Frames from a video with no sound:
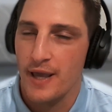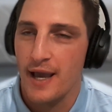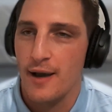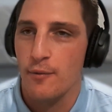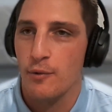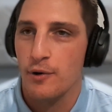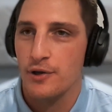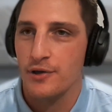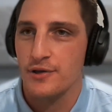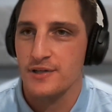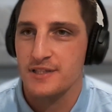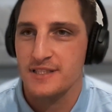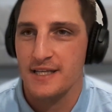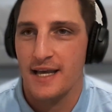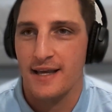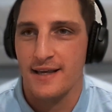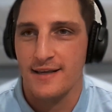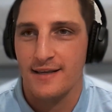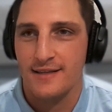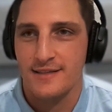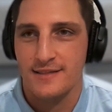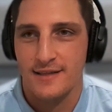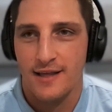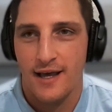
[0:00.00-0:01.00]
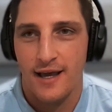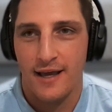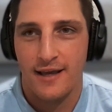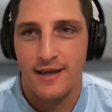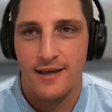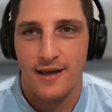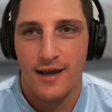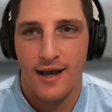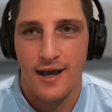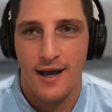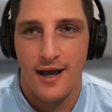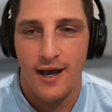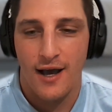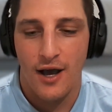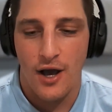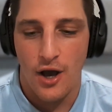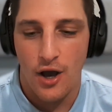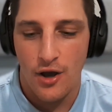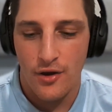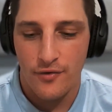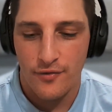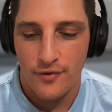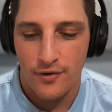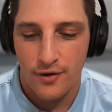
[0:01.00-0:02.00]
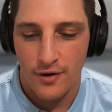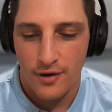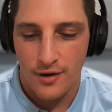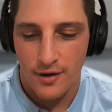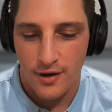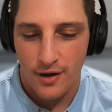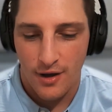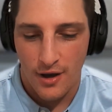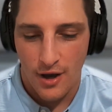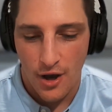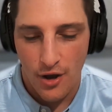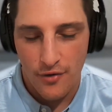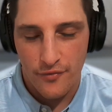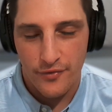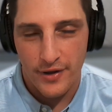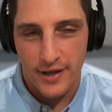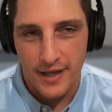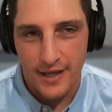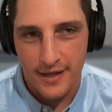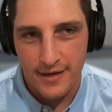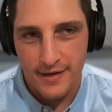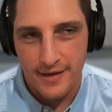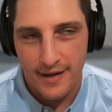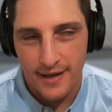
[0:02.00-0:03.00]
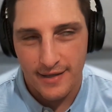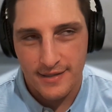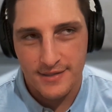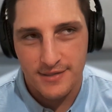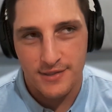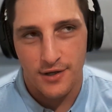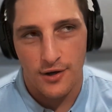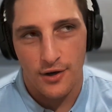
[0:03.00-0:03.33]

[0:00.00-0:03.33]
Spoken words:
yeah, what you're saying is like over-index